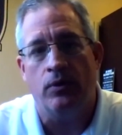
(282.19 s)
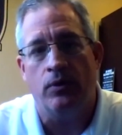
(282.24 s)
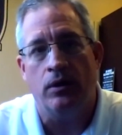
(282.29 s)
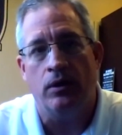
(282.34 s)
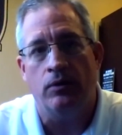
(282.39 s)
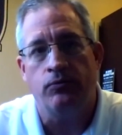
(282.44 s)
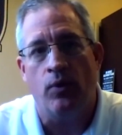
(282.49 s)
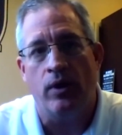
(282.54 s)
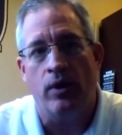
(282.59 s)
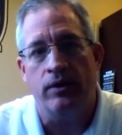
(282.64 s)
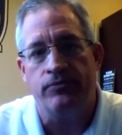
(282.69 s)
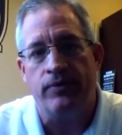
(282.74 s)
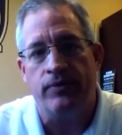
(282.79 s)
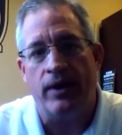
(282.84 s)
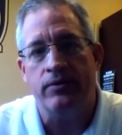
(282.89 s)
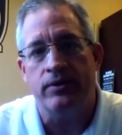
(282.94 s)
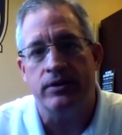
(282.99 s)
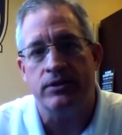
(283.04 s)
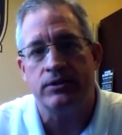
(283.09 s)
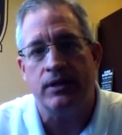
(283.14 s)
of what a
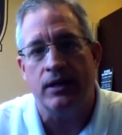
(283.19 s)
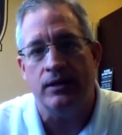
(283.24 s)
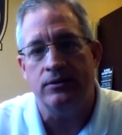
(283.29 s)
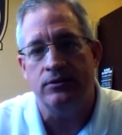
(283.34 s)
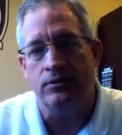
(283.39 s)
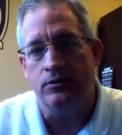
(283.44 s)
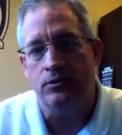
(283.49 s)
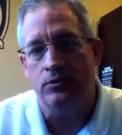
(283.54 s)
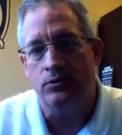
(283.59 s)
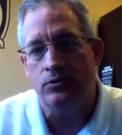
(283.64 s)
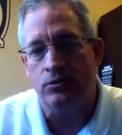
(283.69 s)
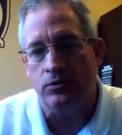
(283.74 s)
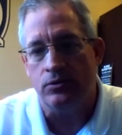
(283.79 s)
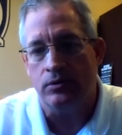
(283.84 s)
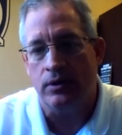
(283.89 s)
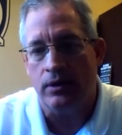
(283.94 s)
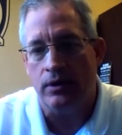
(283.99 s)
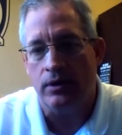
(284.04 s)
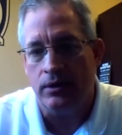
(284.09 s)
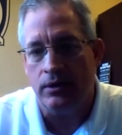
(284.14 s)
virus can do to, uh,